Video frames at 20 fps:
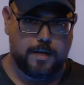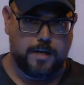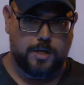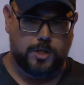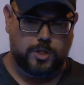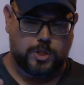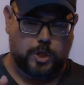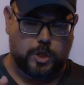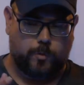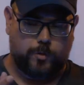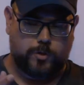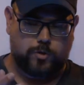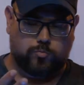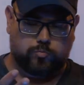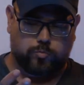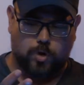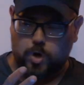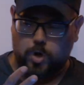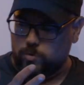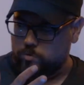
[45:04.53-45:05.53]
So it's
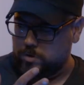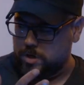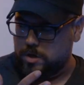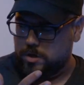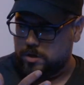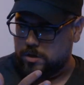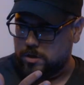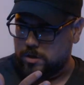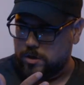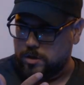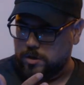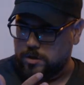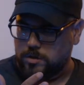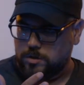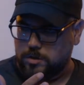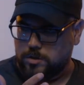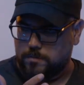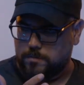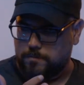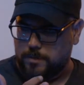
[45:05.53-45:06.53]
Roan,
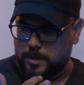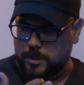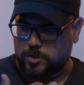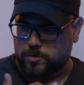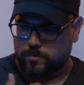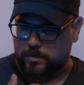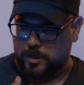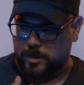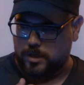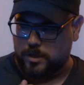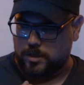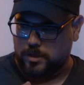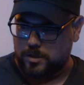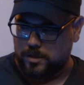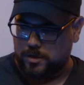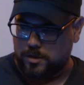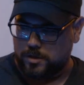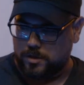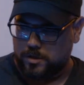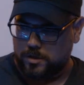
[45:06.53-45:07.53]
Dimitri,
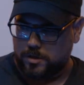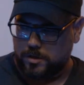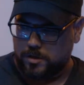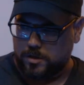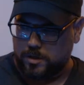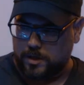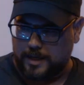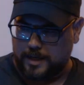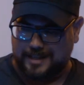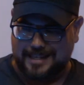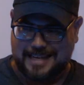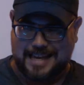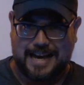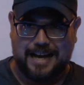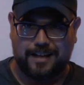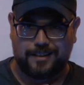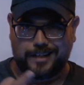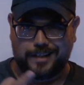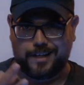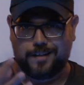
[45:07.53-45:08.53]
and
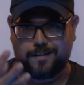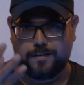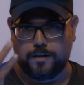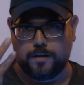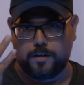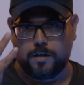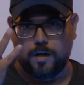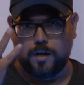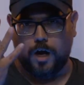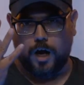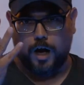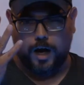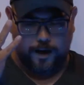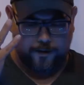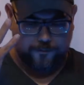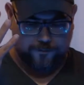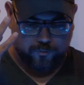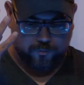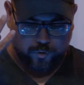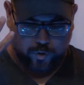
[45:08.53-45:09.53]
Callie.
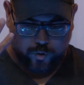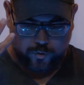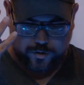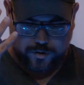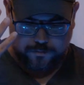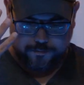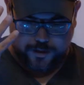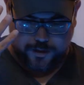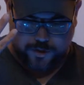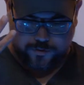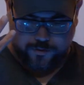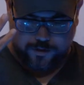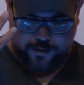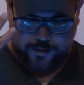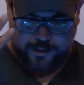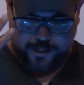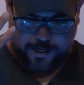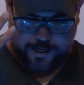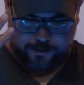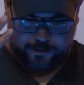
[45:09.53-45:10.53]
Of Roan, Dimitri,
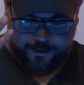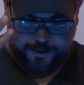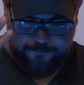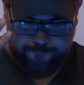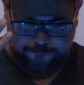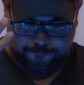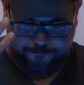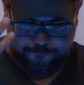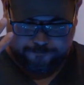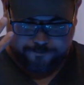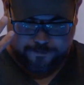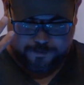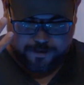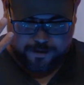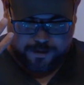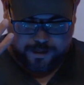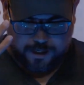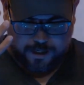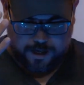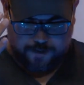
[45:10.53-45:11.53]
and Callie,
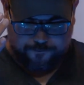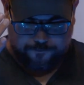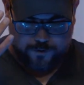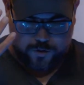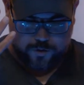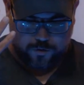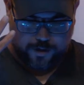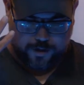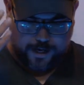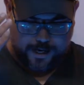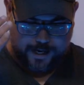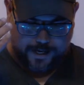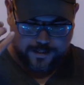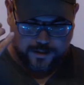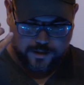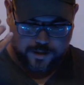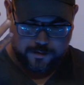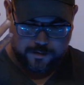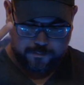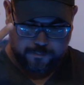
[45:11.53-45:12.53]
if you
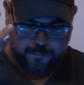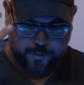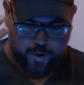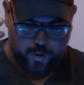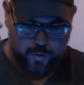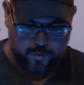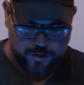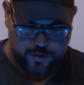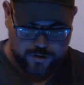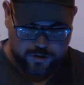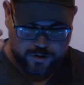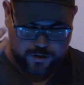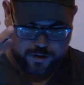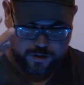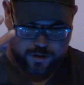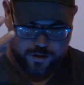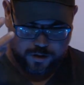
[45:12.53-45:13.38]
guys can post